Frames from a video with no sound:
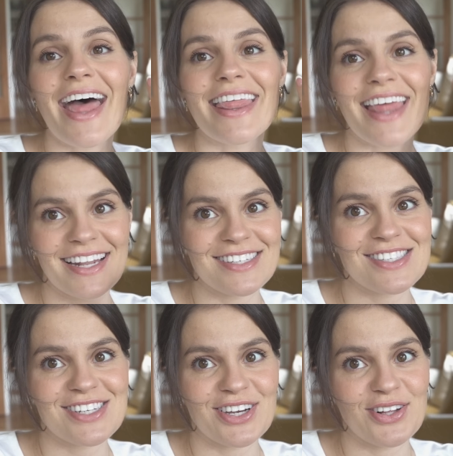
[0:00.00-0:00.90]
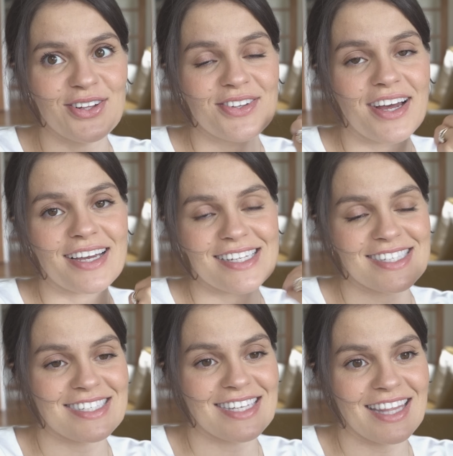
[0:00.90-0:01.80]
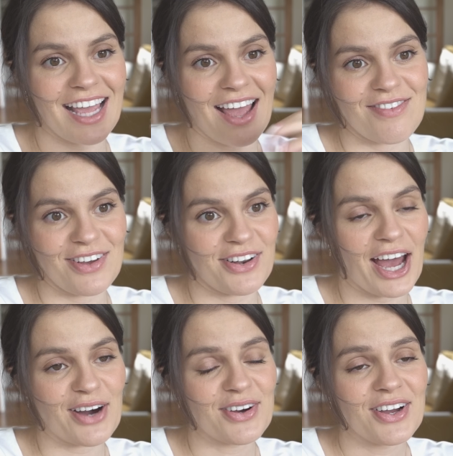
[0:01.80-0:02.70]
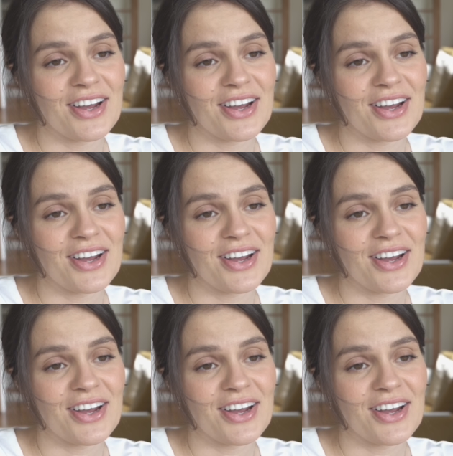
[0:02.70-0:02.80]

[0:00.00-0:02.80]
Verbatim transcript: That is still a consistent thing I feel now.